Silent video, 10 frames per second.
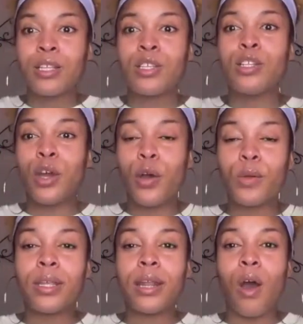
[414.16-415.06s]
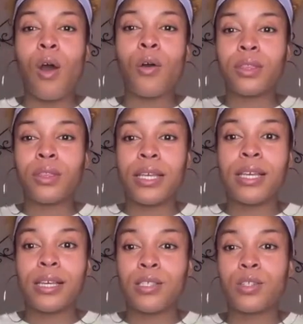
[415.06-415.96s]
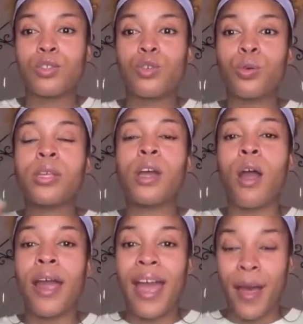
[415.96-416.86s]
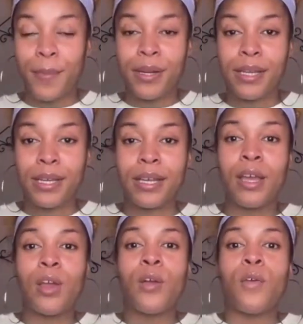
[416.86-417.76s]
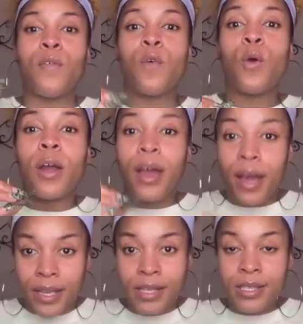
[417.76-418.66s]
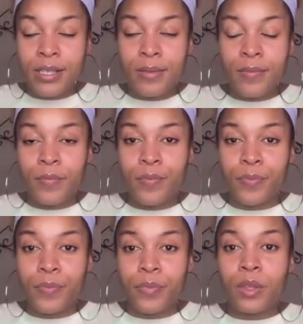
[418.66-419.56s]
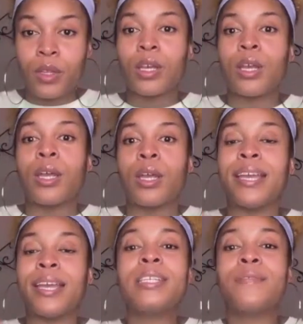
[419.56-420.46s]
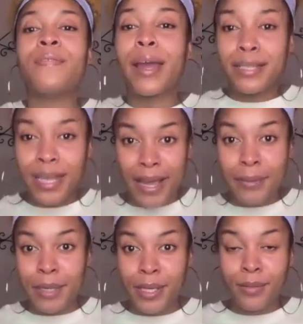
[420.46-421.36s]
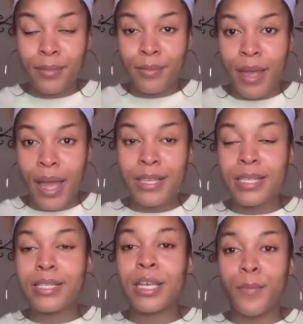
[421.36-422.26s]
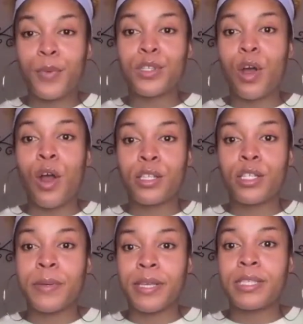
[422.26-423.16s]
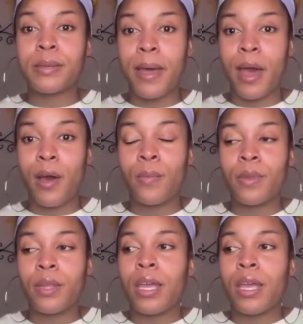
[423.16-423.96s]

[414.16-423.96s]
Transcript: to know that all things truly are happening for us in divine timing, as the Temperance card speaks about.